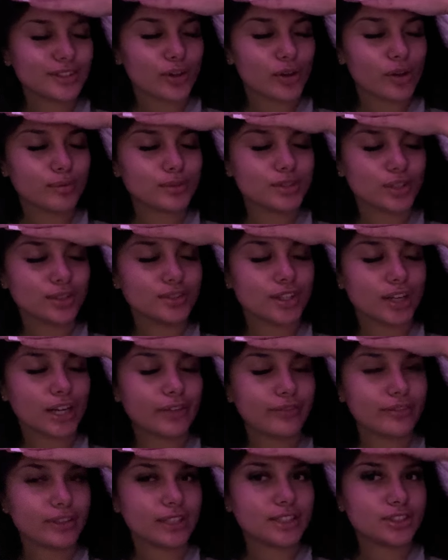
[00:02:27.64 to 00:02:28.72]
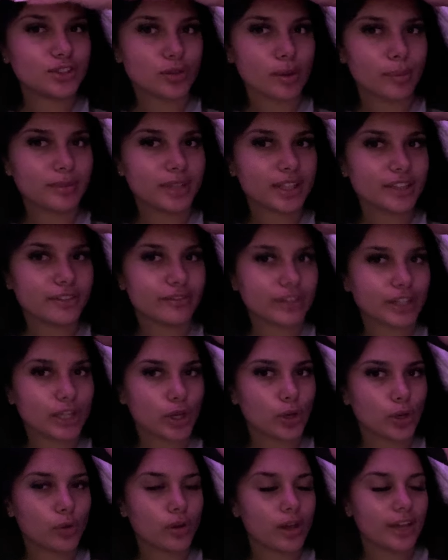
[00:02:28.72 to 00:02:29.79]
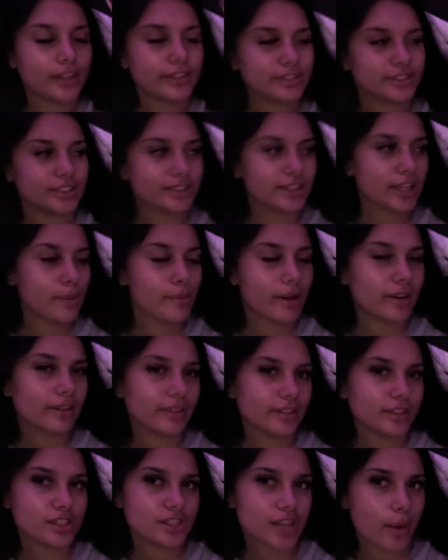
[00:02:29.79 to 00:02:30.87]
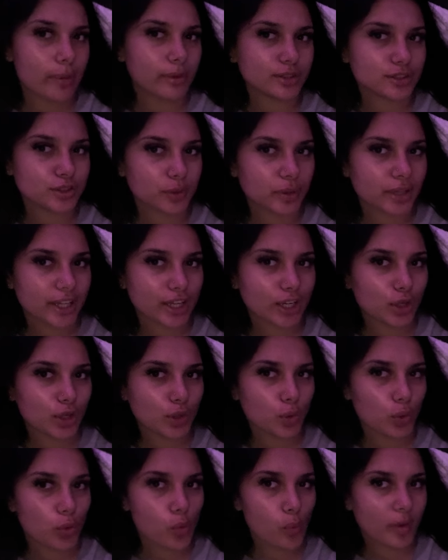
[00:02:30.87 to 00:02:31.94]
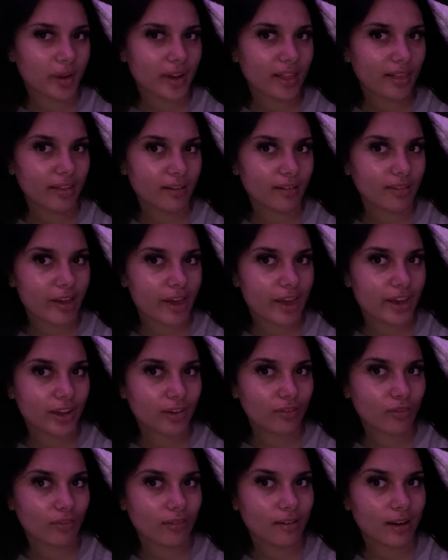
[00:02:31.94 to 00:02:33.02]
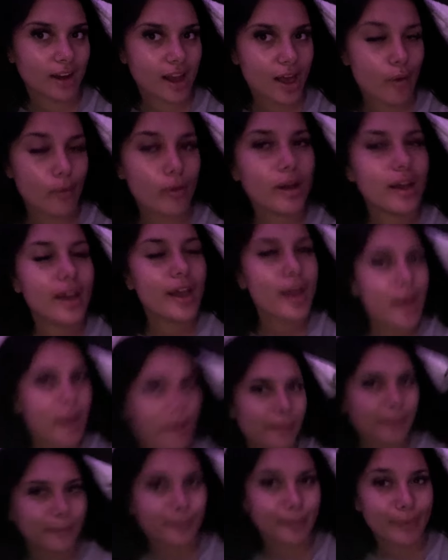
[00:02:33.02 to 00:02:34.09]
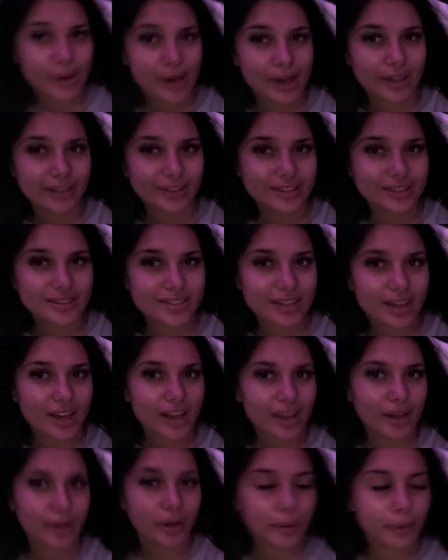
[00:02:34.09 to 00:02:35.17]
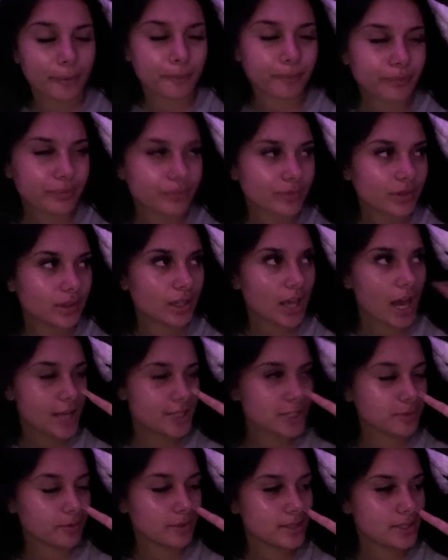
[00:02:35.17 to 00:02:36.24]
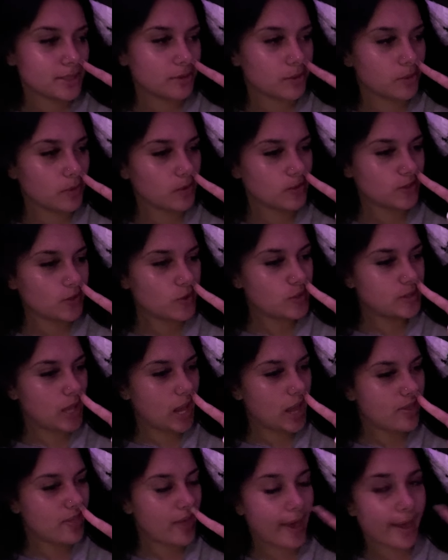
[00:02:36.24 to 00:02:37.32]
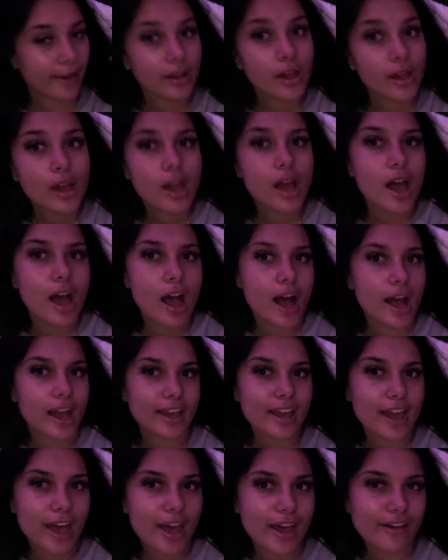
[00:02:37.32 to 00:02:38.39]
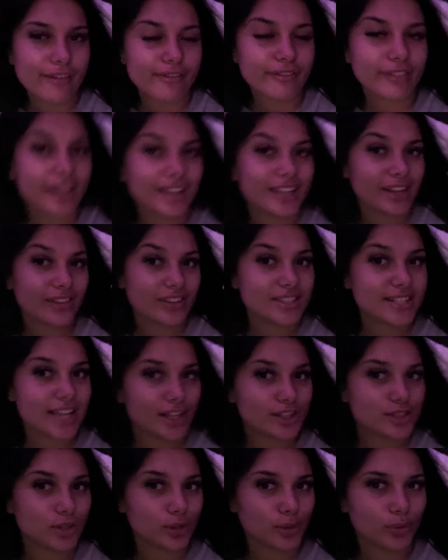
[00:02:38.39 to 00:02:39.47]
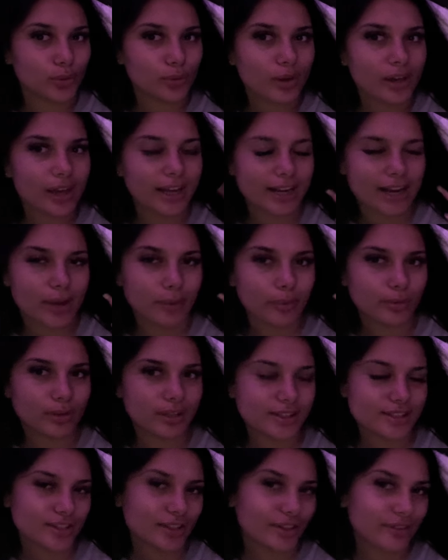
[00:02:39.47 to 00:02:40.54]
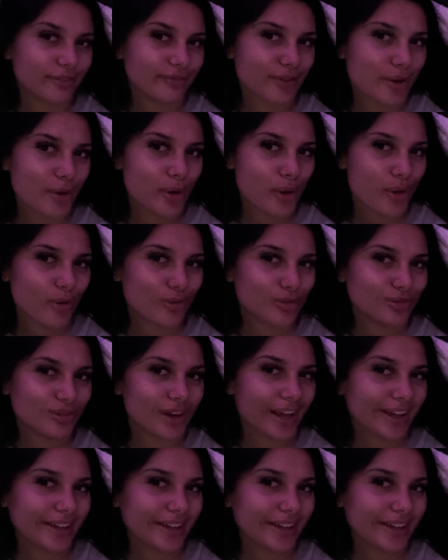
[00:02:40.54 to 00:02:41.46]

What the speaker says: I'm so sorry for interrupting the video. I just came out of the shower, so ignore what I look like right now. But I just wanted to also say that I have another tattoo and I will insert a photo right